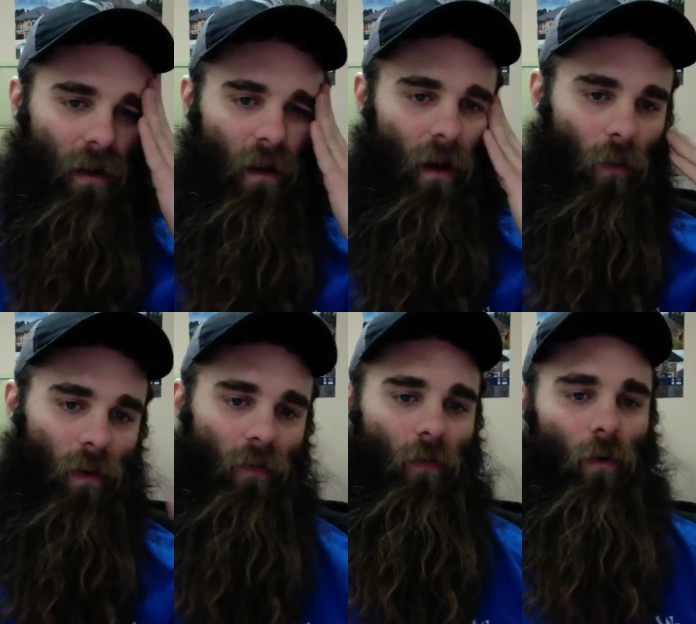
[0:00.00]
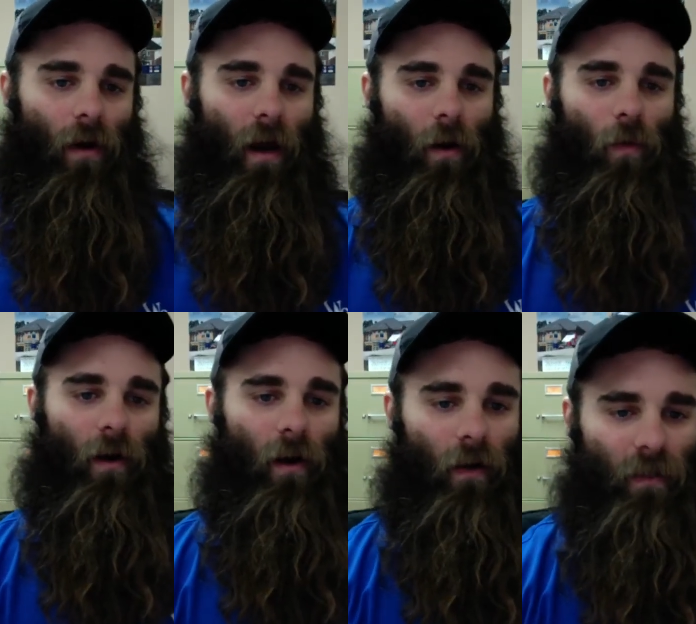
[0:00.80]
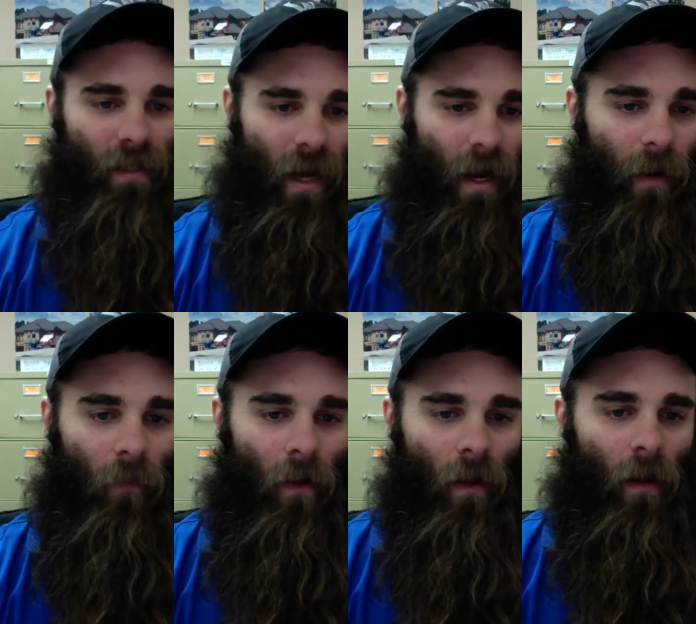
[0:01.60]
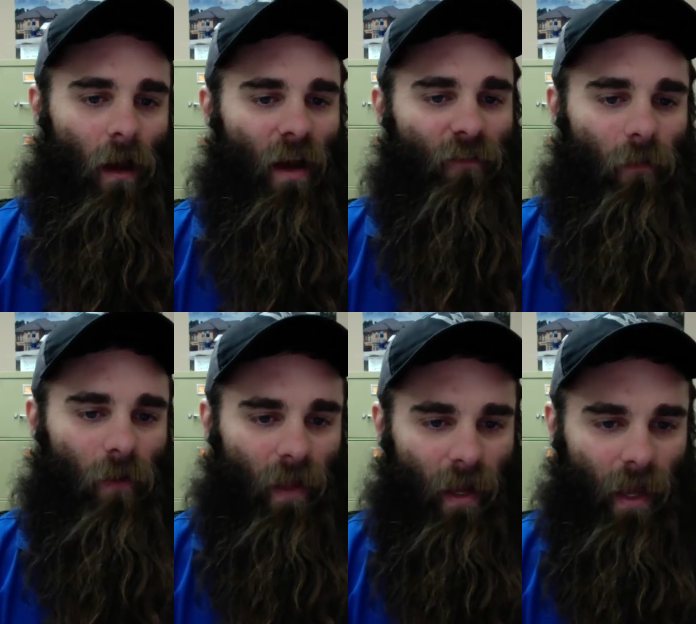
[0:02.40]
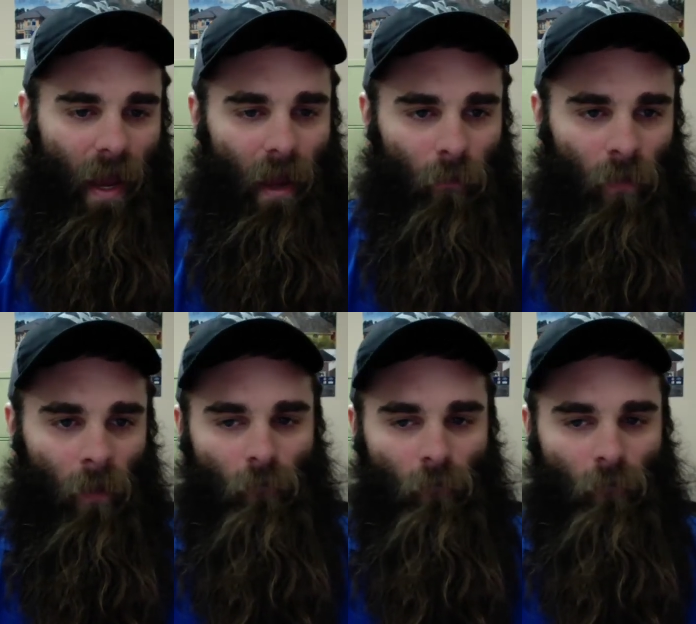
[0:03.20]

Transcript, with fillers: whatever we're kind of working on at the time, I fill in that gap.